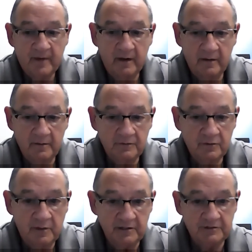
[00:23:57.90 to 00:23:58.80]

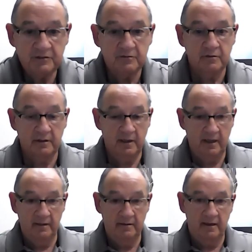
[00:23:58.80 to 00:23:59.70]
to my children,
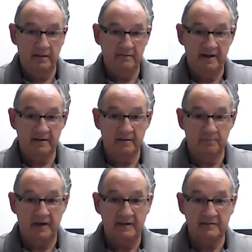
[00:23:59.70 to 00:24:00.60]
and that
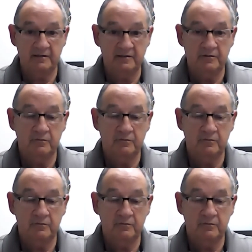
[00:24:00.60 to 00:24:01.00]
capacity to